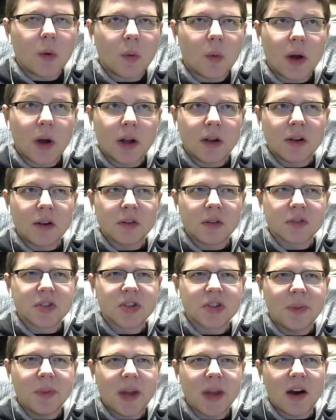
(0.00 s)
Well,
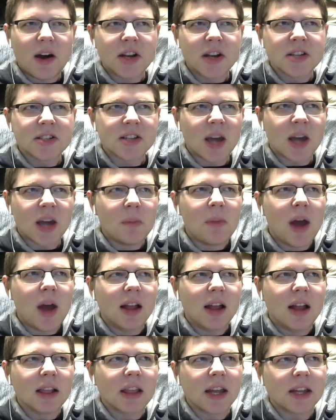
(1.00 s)
to be honest, I'm
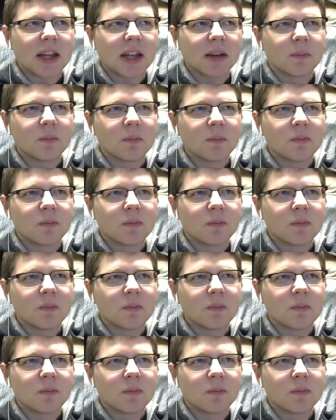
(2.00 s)
not, like,